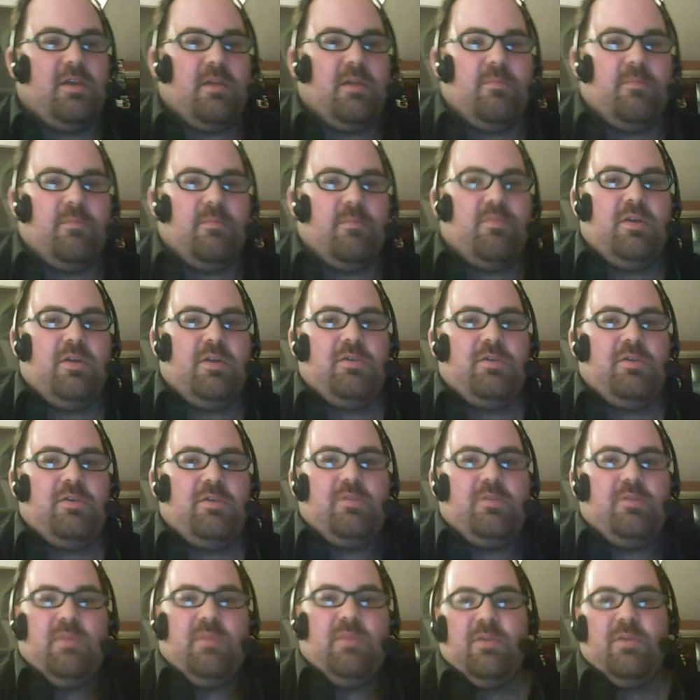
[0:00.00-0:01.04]
I'm pretty
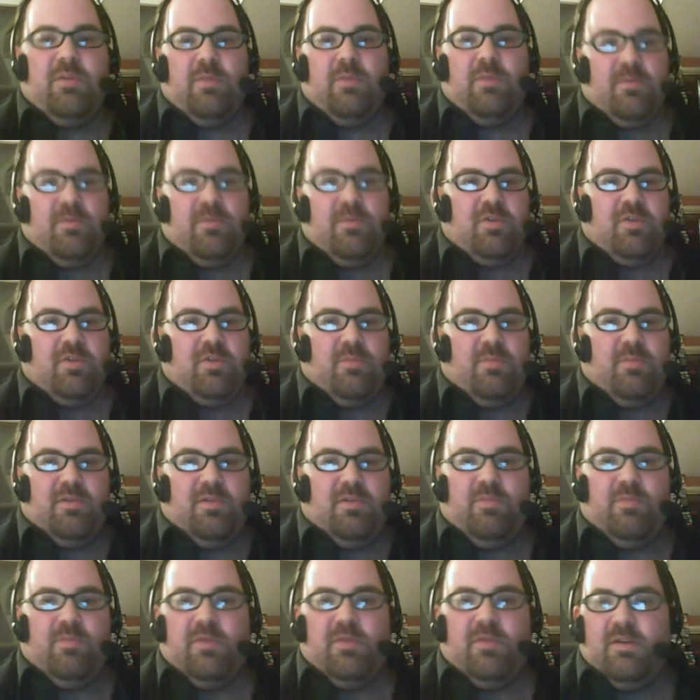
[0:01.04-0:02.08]
sure. Maybe your membership
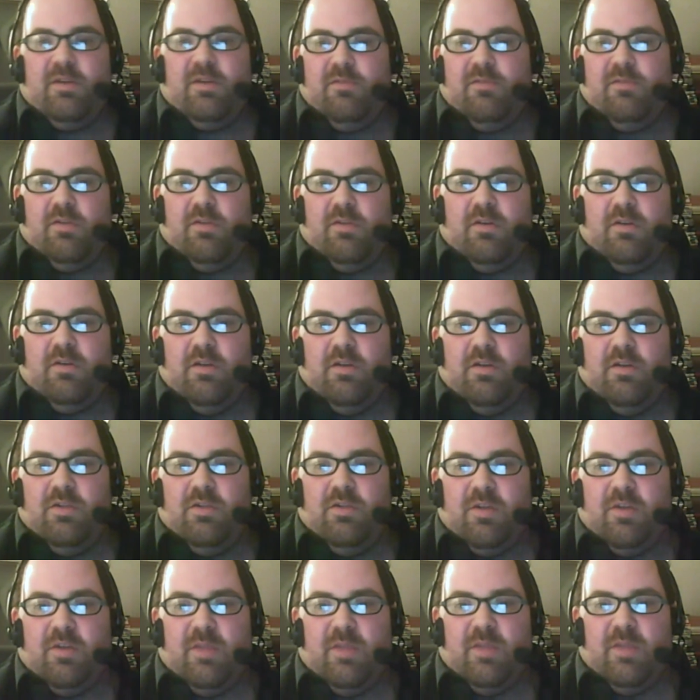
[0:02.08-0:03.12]
is up. We're gonna have to look,
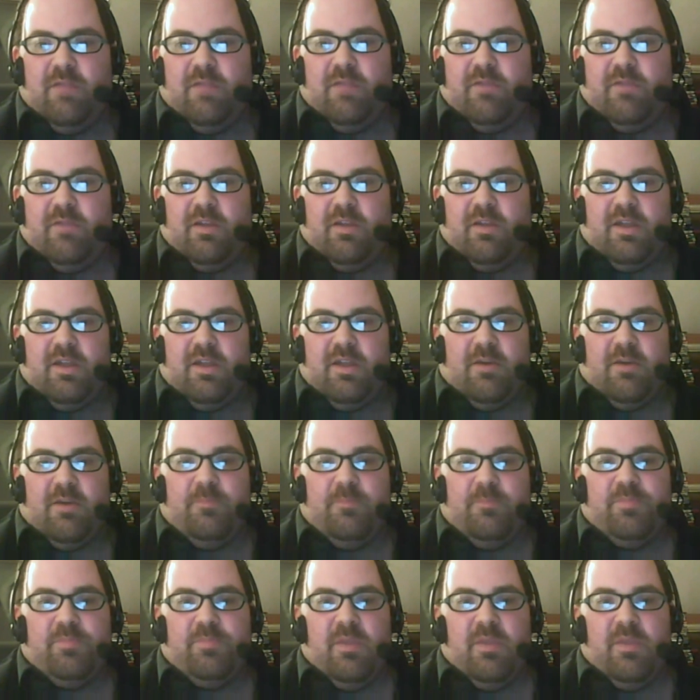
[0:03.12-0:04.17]
Jamie, and figure that out.
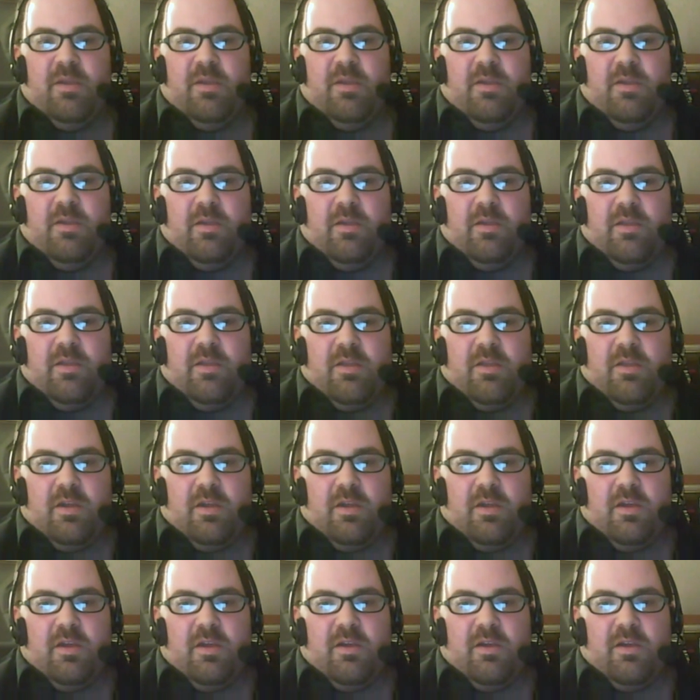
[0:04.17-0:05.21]

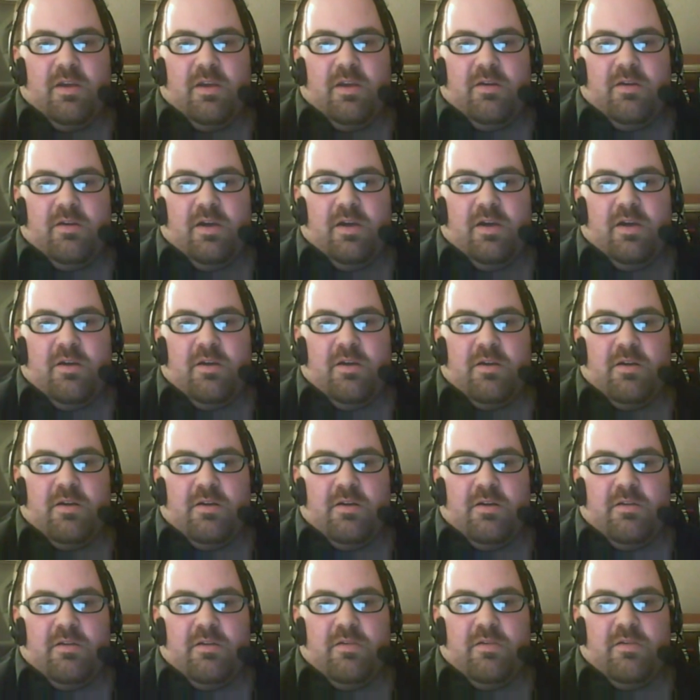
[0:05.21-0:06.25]
Uh, Carol got
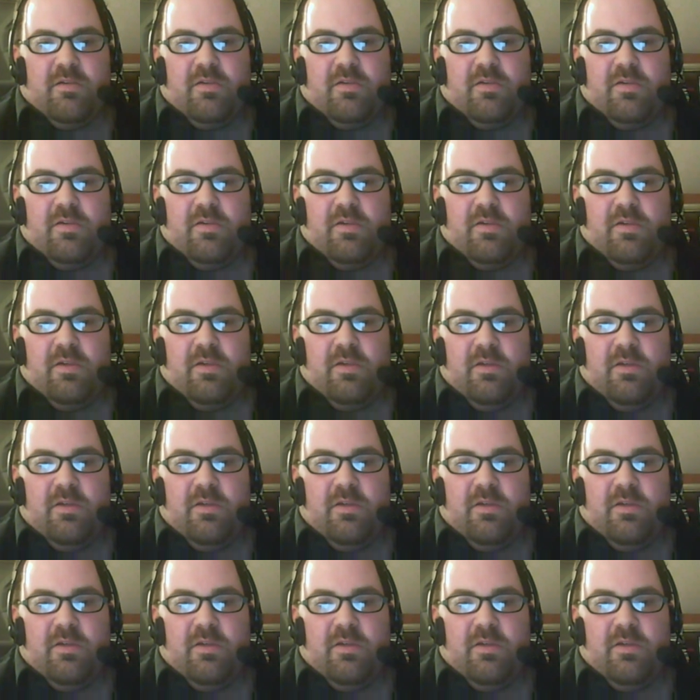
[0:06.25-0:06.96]
hers.